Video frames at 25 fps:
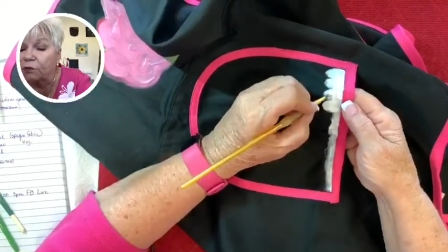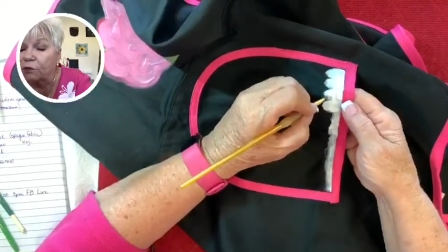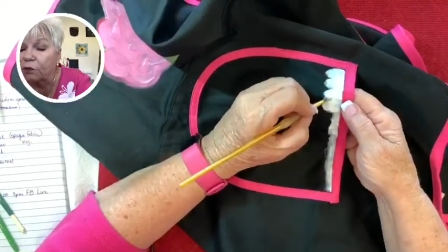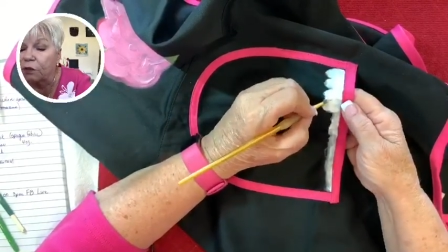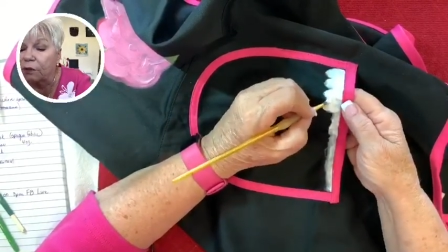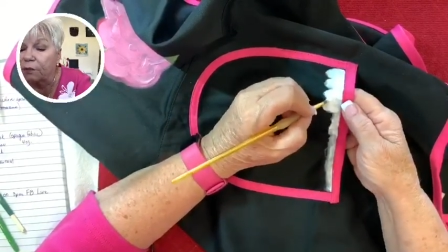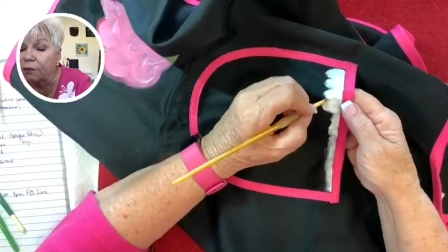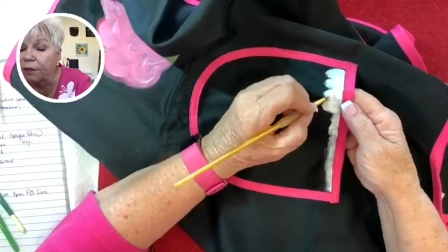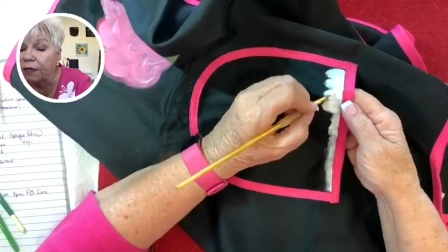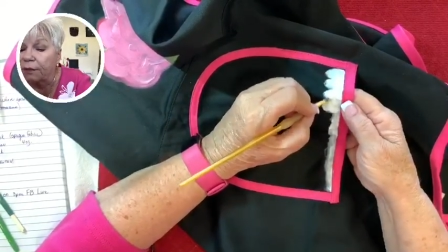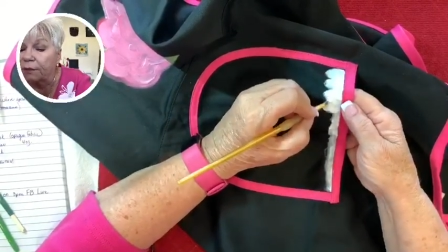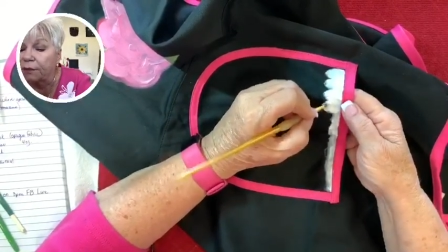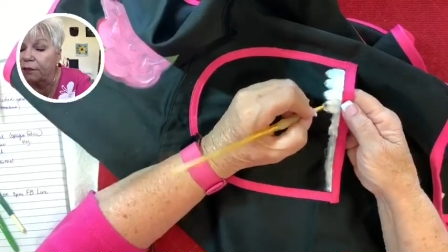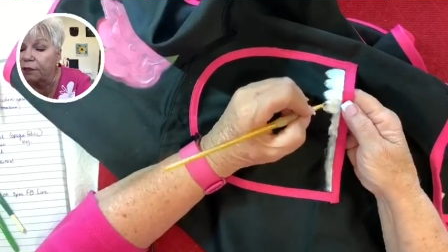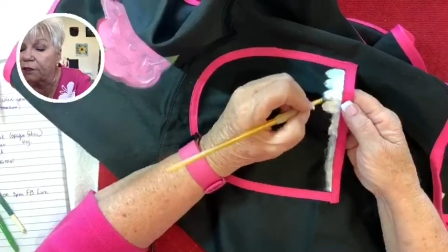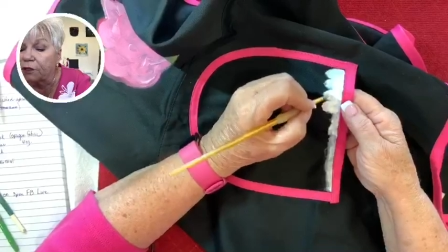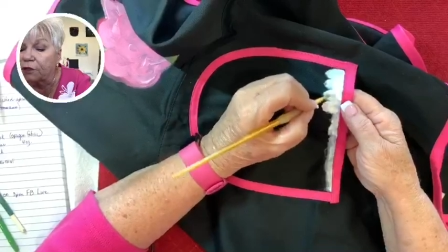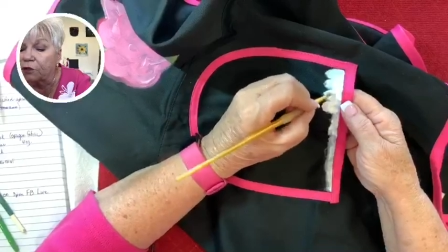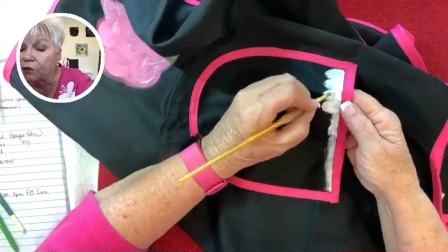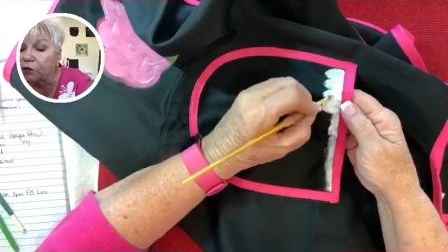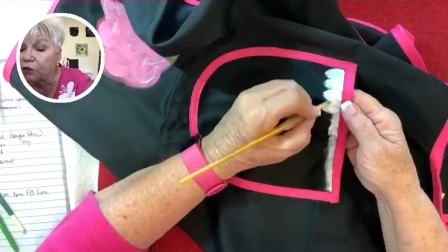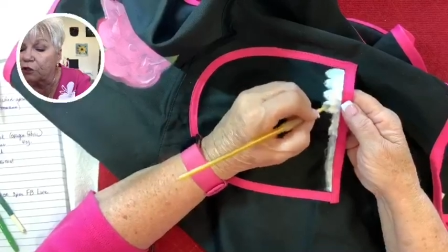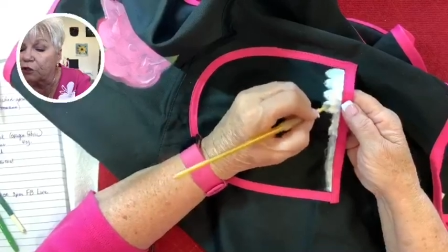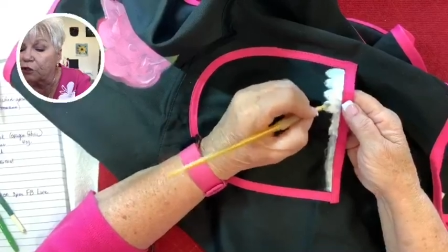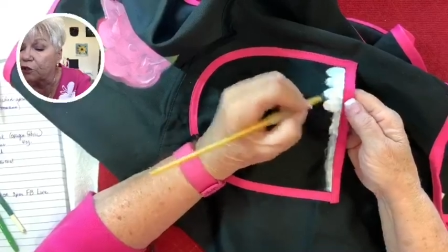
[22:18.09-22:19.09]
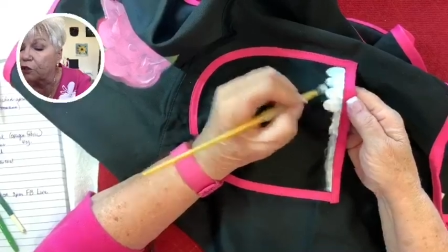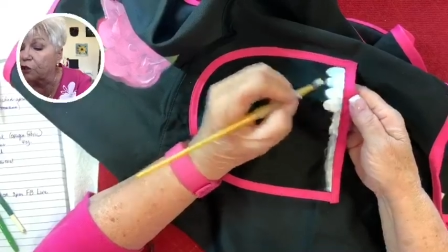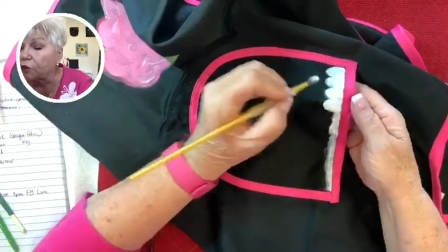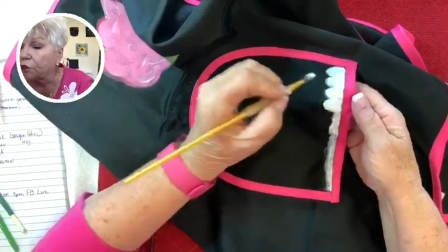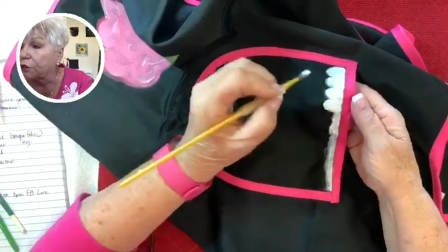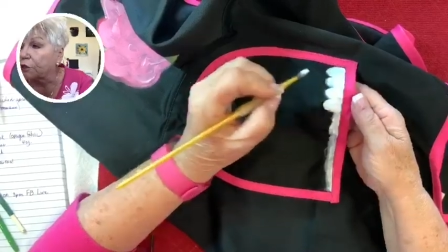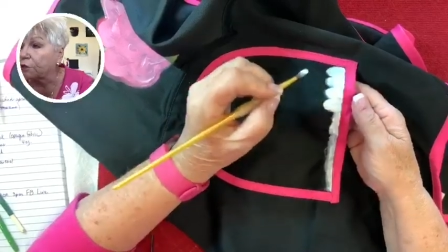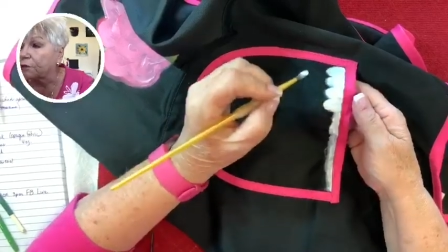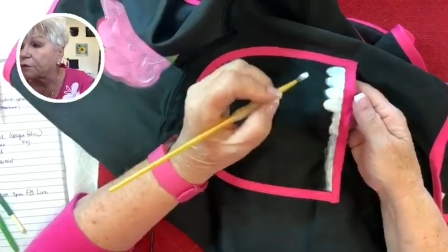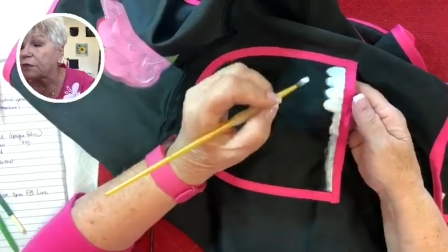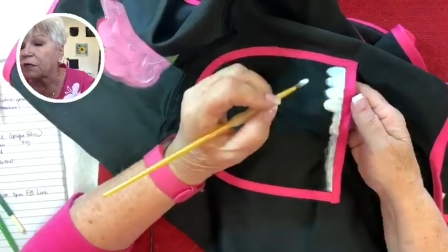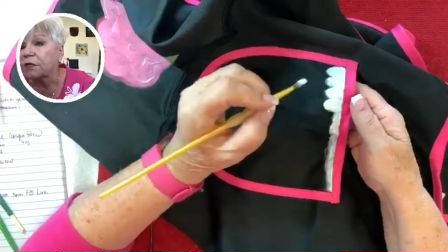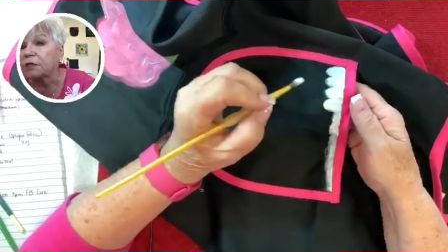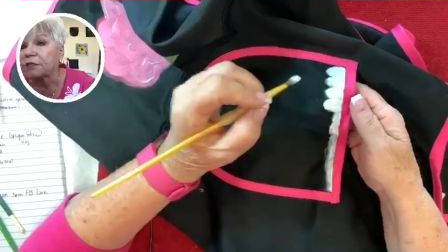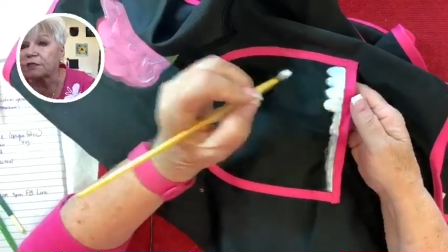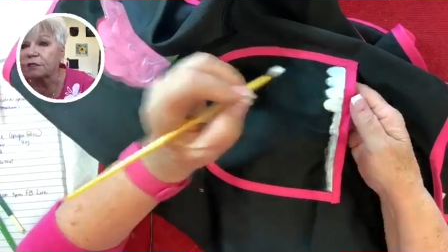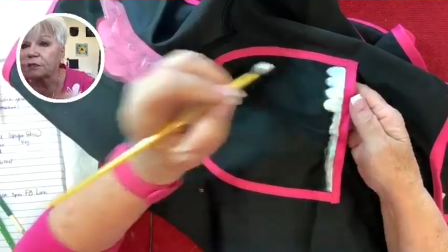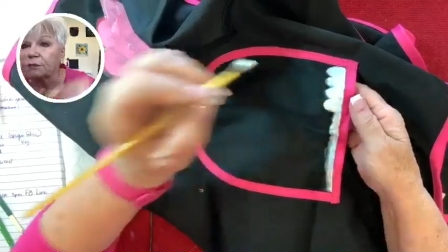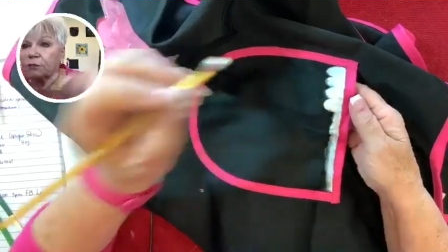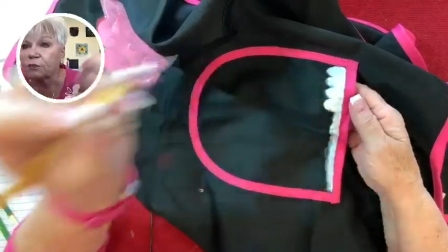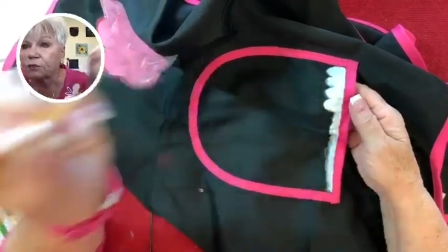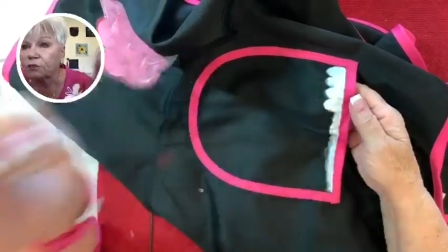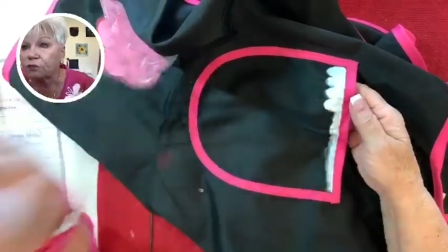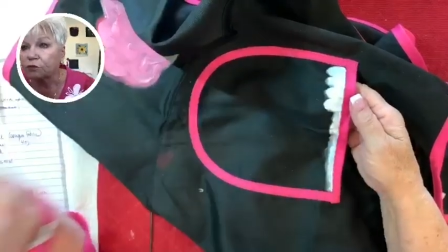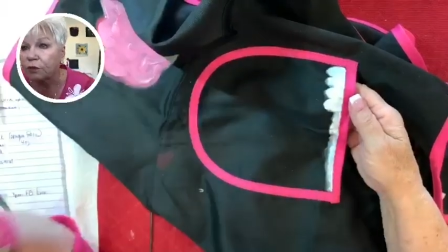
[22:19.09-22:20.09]
Well, maybe you should, because
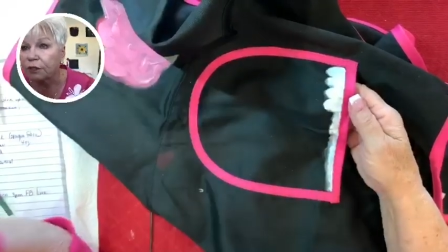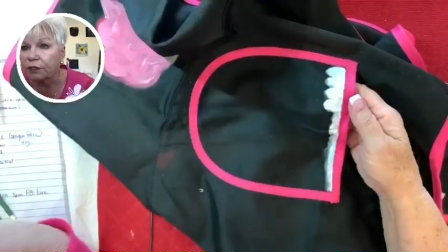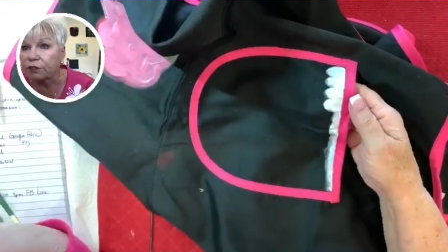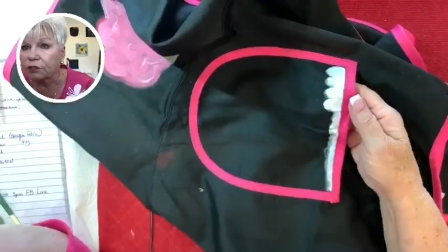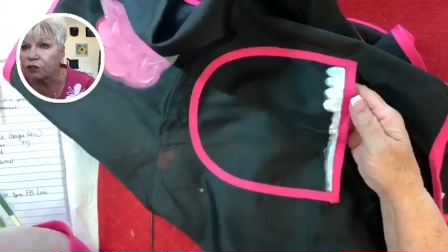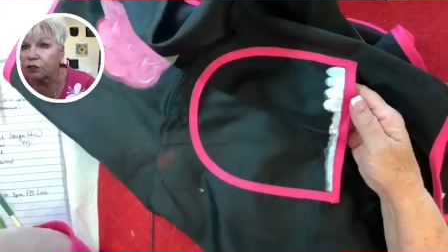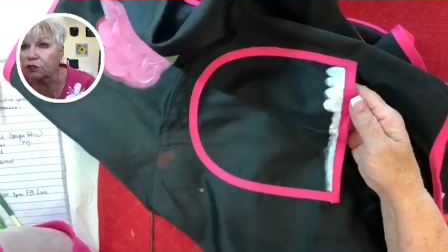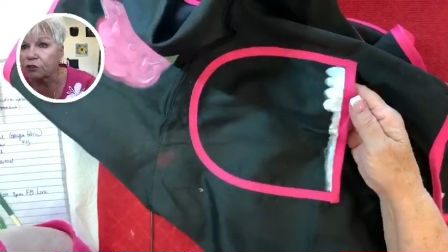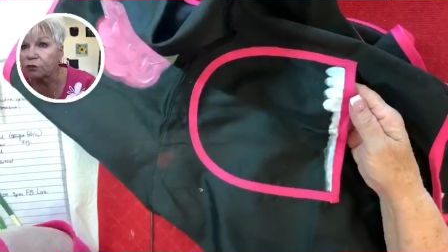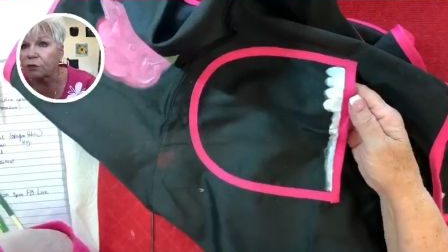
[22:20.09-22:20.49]
it would dress